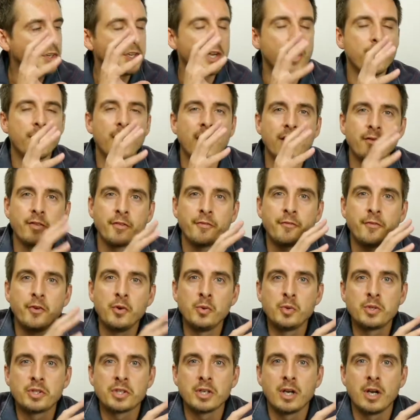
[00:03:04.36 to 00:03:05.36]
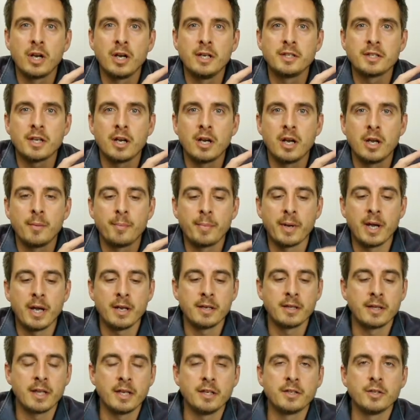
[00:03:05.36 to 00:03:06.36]
don't have a full size
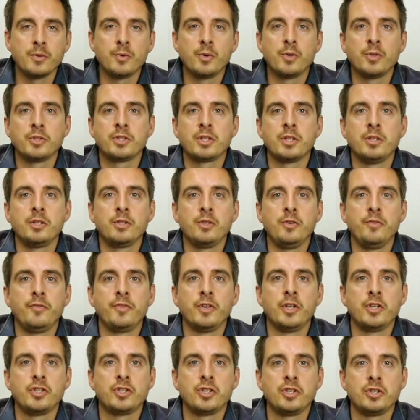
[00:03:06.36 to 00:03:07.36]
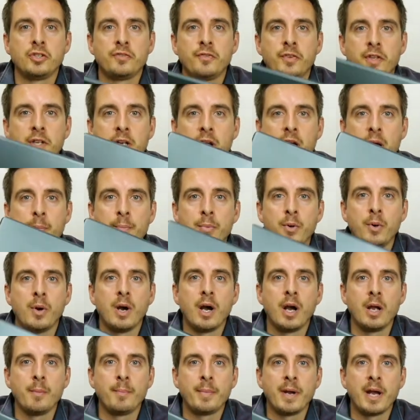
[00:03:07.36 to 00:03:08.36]
iPad, they do also do versions for the Apple
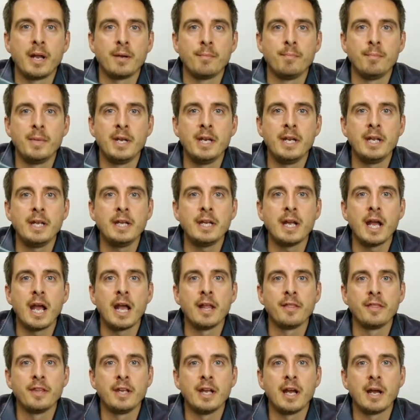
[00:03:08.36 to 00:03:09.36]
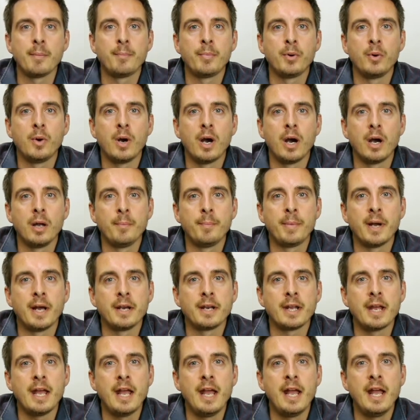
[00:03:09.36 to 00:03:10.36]
iPad Mini and the Apple
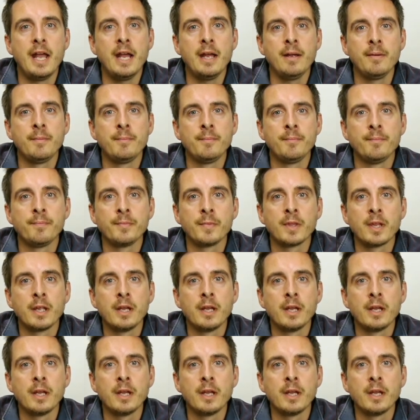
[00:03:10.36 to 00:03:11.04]
iPad Air.